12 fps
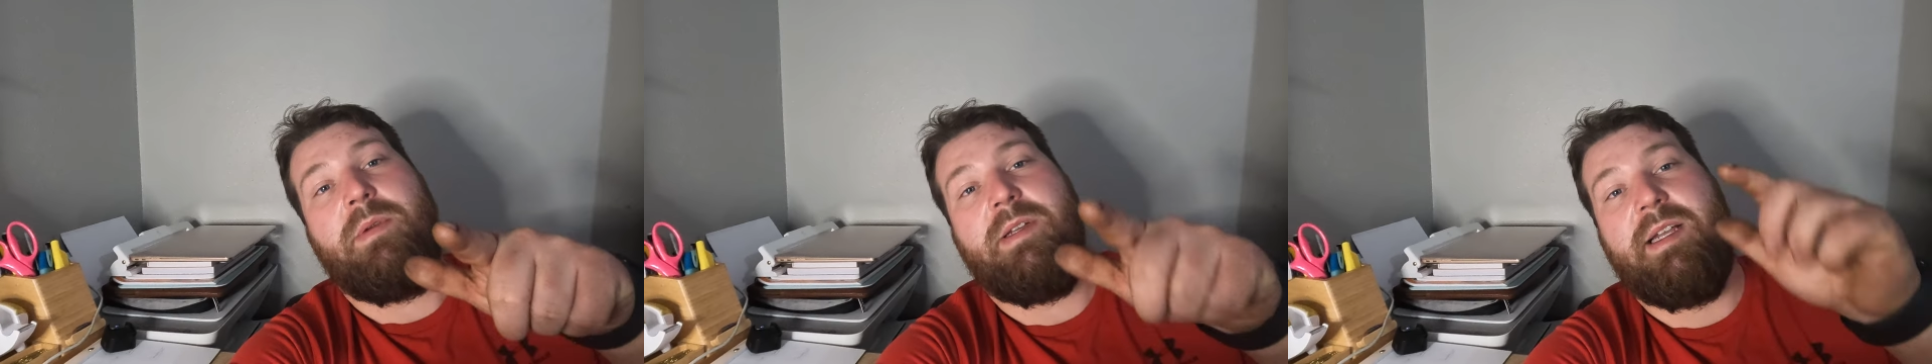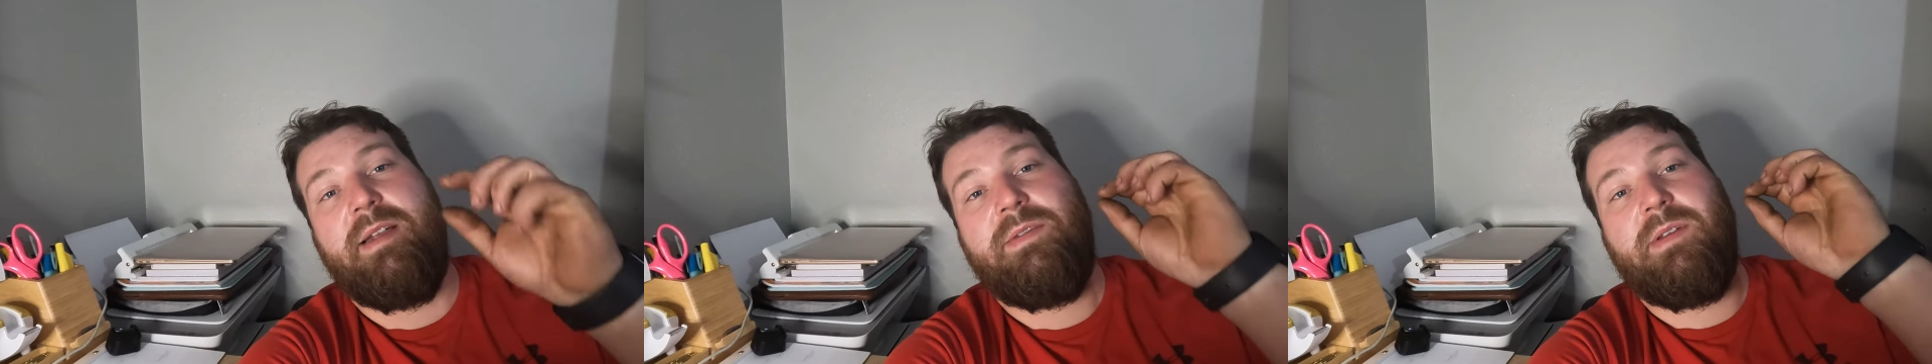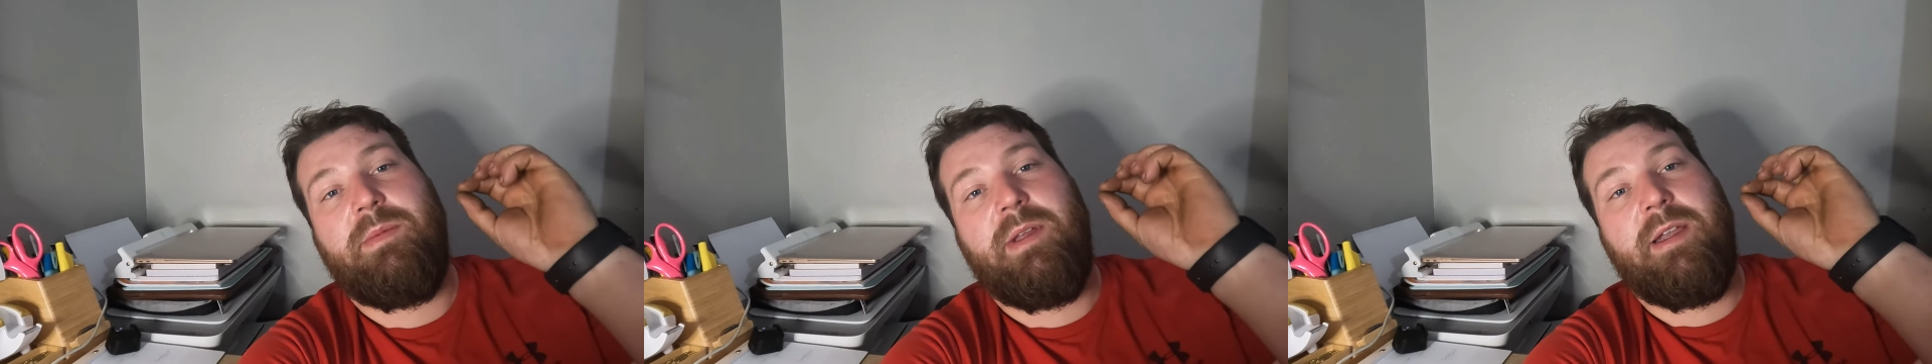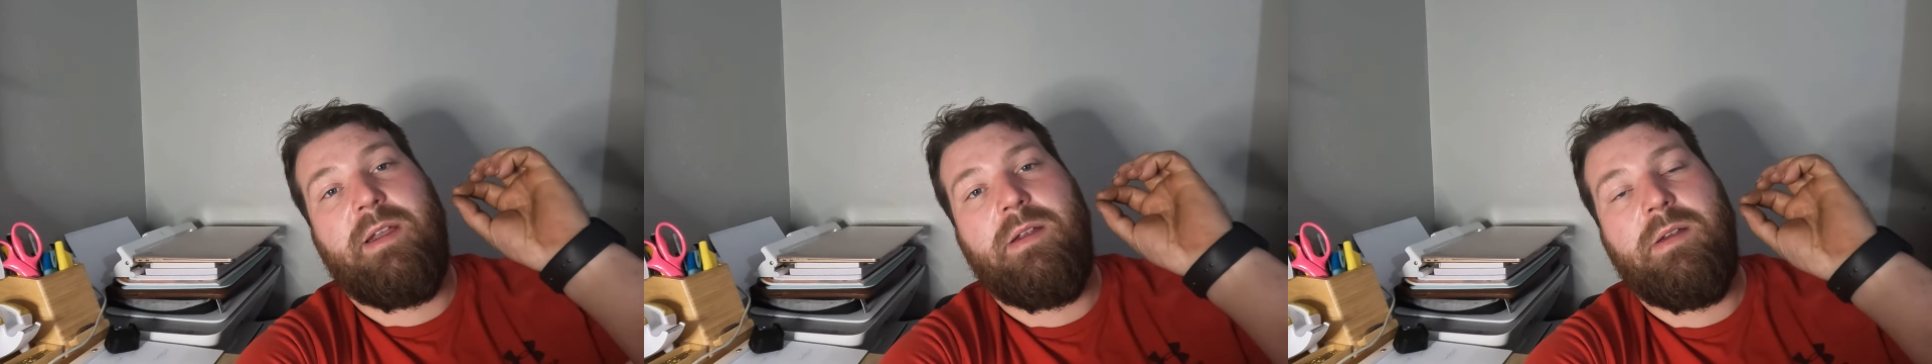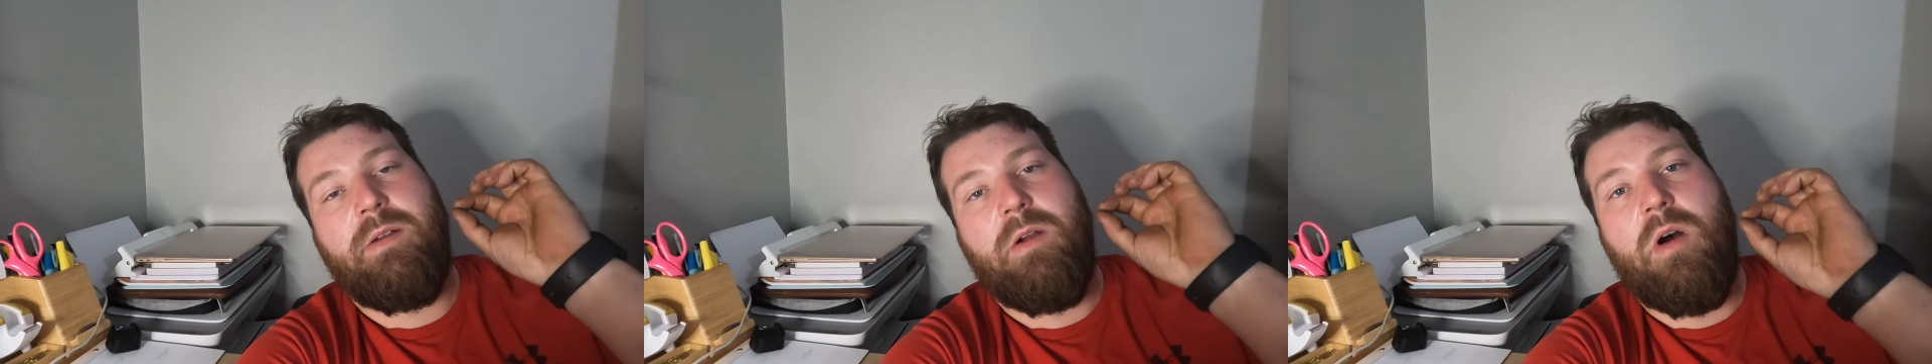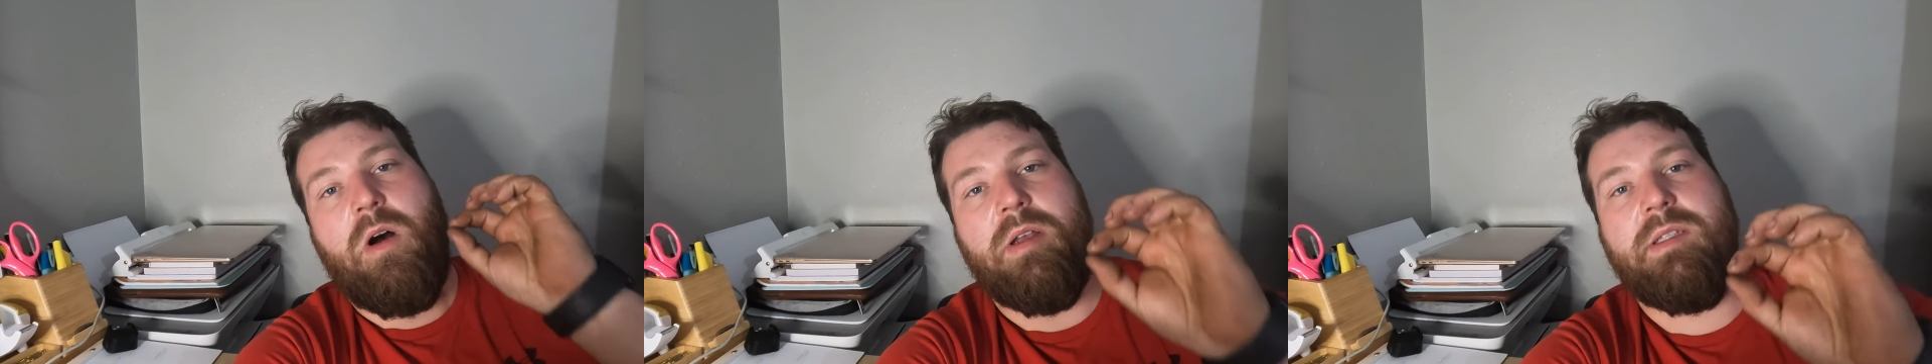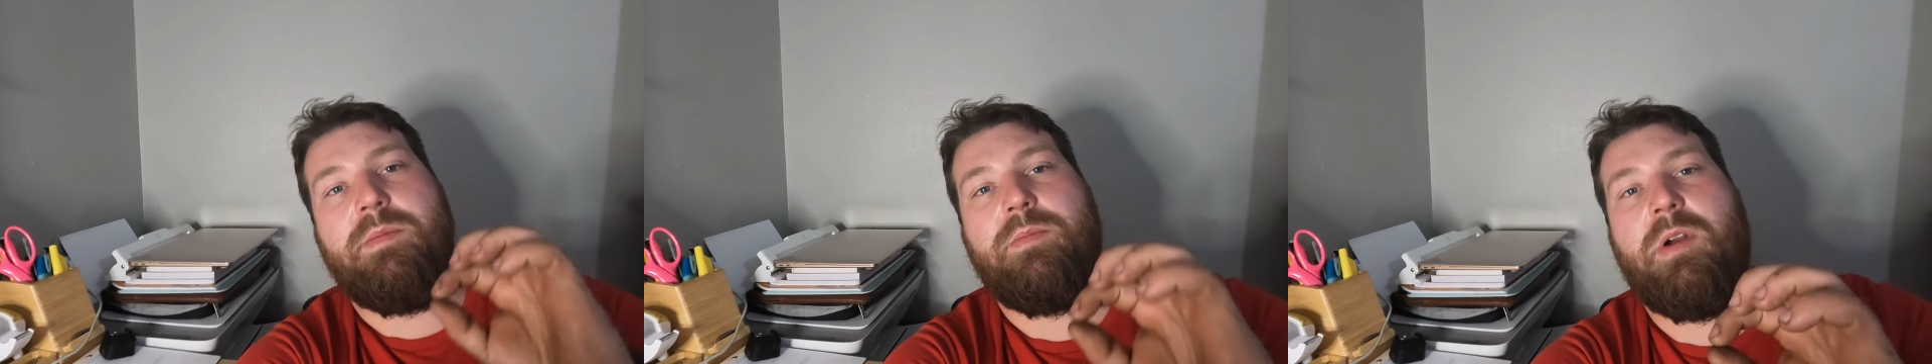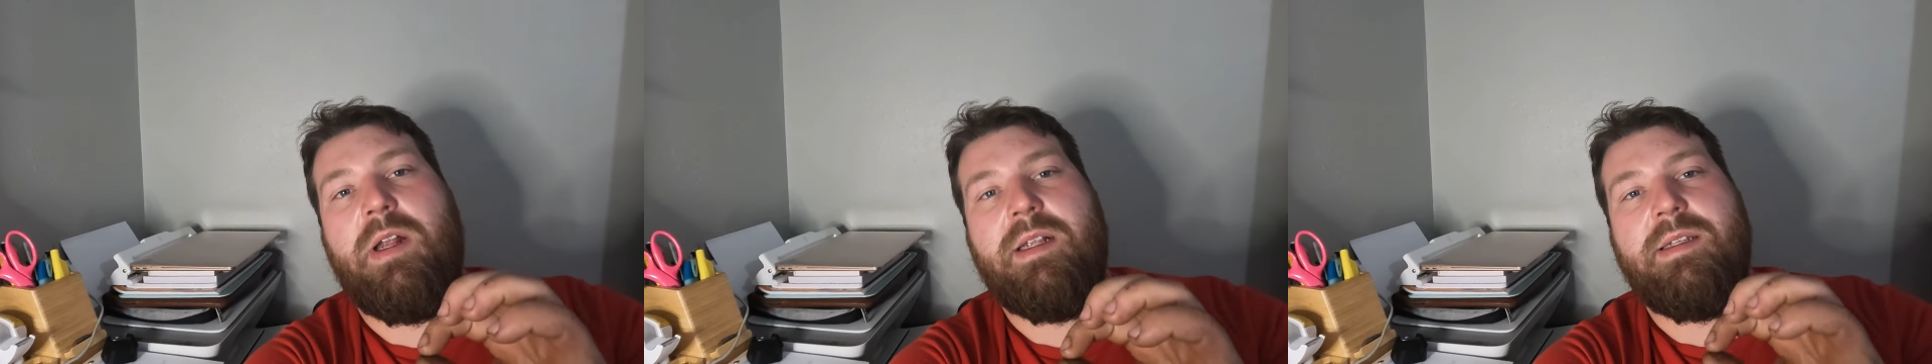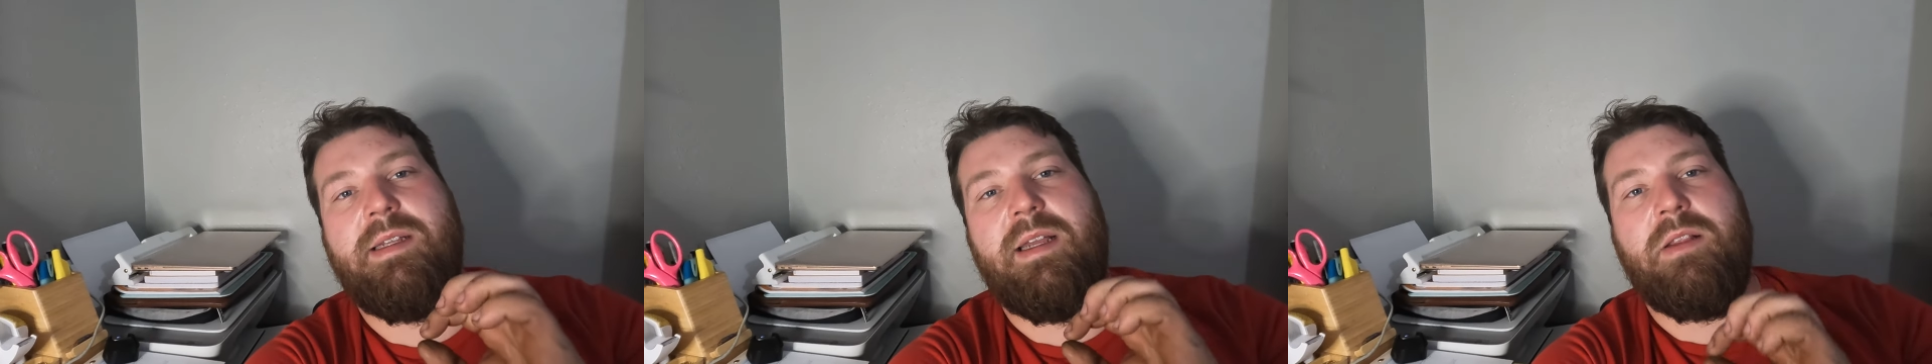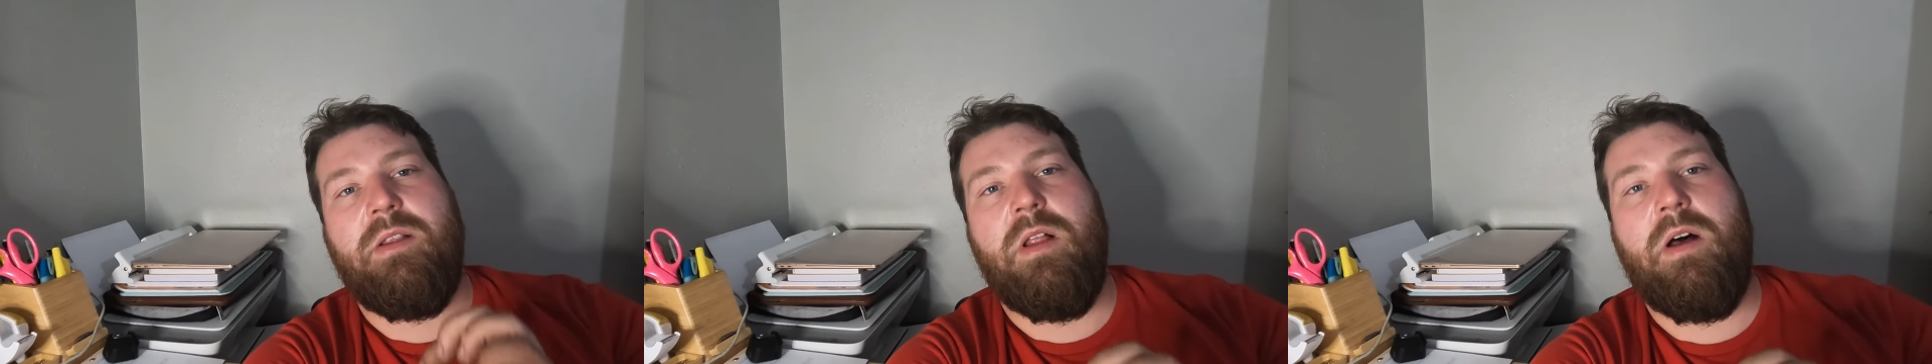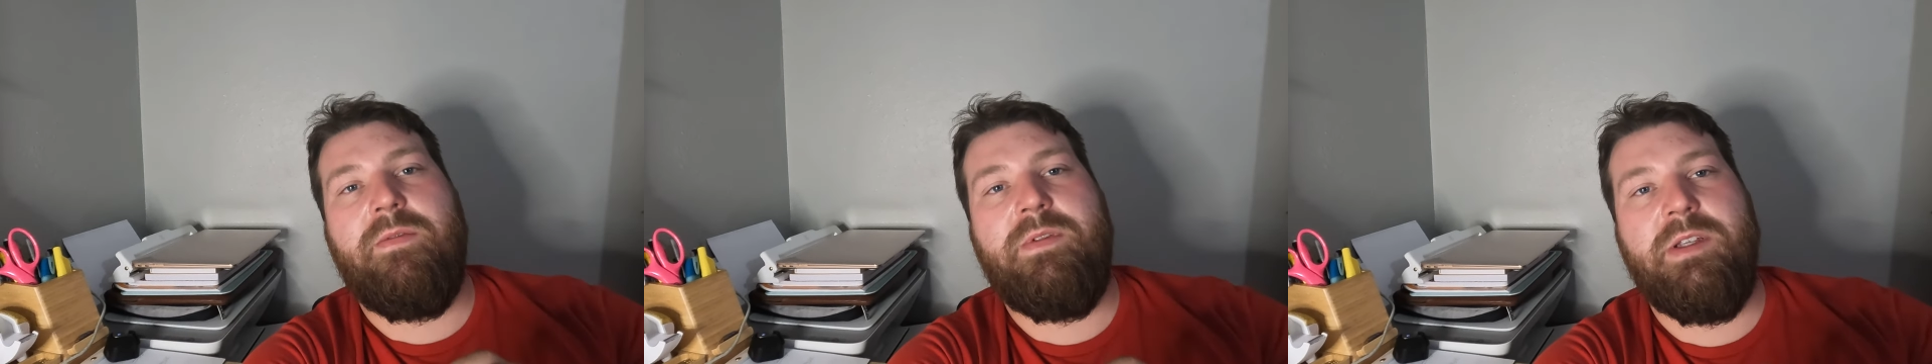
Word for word: because I have some like awesome products that I love